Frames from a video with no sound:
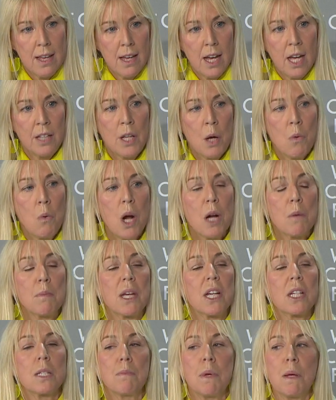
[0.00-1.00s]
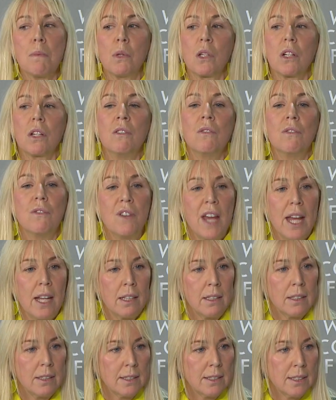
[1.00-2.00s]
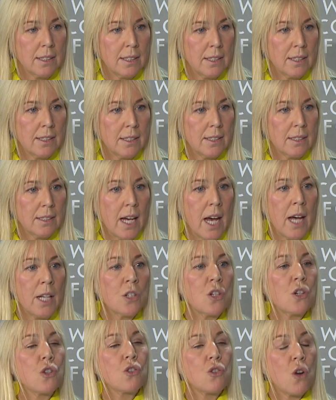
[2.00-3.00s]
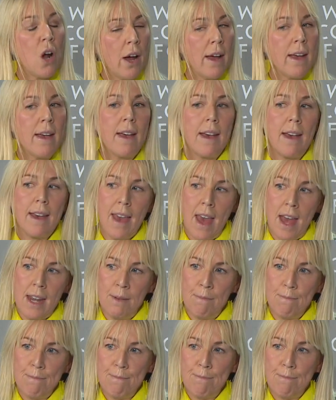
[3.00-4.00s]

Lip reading: and they work because people can fail and try again.